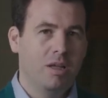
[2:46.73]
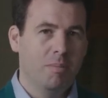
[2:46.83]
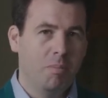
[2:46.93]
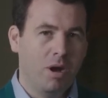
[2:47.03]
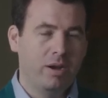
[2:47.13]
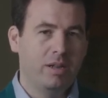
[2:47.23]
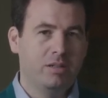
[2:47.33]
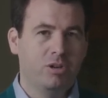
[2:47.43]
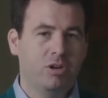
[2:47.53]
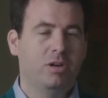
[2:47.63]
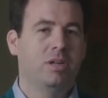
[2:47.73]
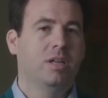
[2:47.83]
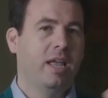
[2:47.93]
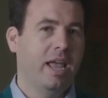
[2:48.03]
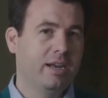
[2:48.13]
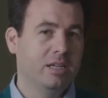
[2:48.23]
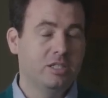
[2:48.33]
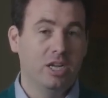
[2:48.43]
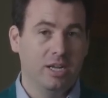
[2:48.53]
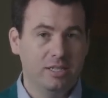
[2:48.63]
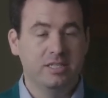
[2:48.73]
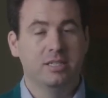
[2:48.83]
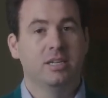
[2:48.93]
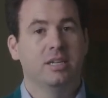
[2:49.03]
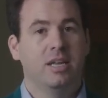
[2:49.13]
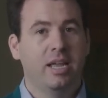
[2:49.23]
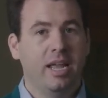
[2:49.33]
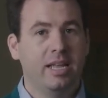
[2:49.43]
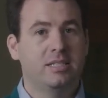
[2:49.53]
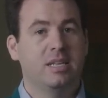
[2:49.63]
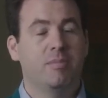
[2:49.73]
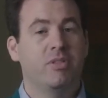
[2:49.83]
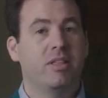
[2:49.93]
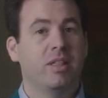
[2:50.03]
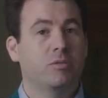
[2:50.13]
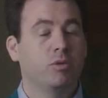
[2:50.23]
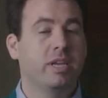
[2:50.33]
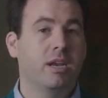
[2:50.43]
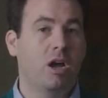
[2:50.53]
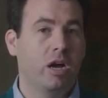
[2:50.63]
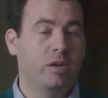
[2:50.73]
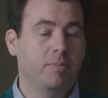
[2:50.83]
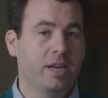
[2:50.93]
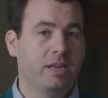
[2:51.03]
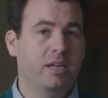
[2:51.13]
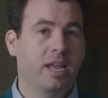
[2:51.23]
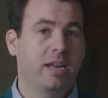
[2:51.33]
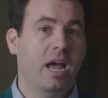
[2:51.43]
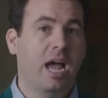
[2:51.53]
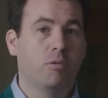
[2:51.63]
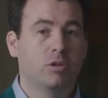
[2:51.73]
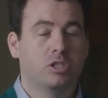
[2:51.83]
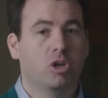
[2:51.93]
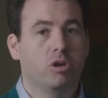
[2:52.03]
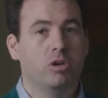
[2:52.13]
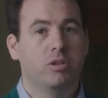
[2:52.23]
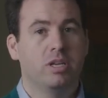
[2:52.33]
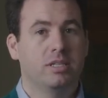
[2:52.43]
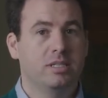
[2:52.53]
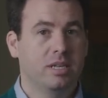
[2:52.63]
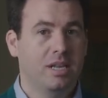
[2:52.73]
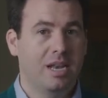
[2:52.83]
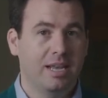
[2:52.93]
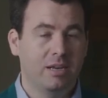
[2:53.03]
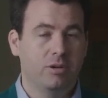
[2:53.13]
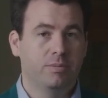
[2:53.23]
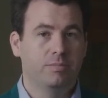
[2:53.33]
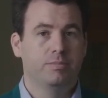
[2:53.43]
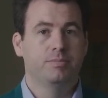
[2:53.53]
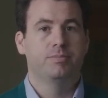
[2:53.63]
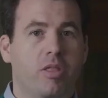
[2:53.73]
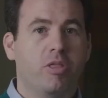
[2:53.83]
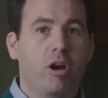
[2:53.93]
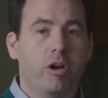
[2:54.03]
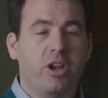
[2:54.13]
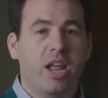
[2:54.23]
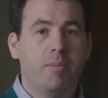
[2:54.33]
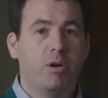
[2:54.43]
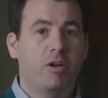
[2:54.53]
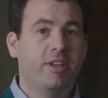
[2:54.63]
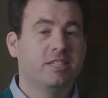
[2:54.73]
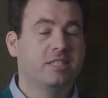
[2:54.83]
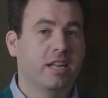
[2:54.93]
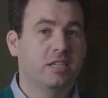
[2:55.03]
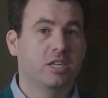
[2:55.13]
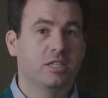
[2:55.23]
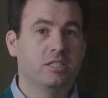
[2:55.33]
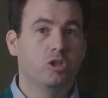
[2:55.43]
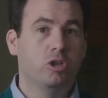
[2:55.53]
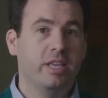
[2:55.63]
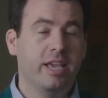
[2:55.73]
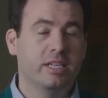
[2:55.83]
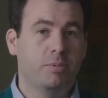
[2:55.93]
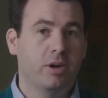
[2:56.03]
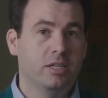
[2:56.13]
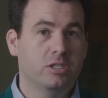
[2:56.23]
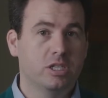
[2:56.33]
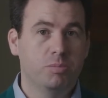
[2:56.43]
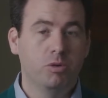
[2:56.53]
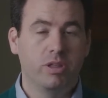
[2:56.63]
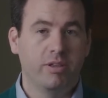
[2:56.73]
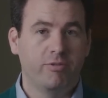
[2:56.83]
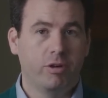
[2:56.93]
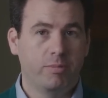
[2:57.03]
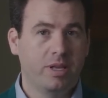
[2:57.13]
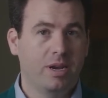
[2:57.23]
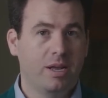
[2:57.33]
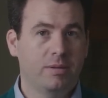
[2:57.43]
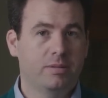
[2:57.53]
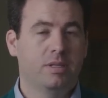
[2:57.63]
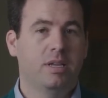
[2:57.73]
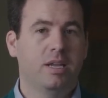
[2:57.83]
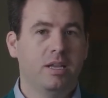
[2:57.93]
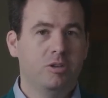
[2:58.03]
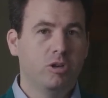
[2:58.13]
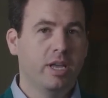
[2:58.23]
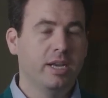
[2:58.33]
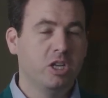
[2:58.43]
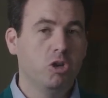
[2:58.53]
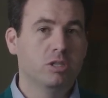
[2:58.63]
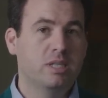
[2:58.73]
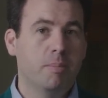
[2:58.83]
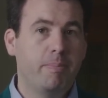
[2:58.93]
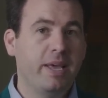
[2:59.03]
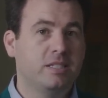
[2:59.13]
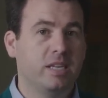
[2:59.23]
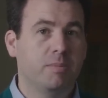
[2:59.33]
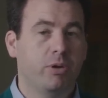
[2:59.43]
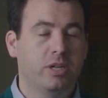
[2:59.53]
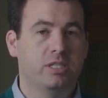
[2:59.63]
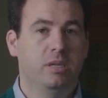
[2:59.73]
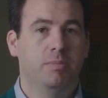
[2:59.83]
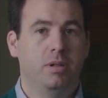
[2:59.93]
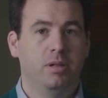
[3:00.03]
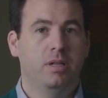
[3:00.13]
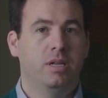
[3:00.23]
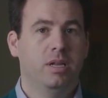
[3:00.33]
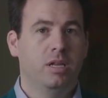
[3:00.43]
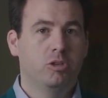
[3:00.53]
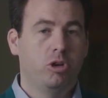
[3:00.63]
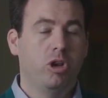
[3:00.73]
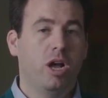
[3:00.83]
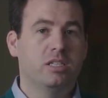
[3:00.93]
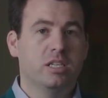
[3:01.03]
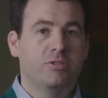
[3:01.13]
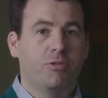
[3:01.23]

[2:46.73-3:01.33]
monitor and adjust, it's something that we can automate, and I will show you this later. There are a number of extensions to the exponential smoothing formula. You can use the basic principle to not just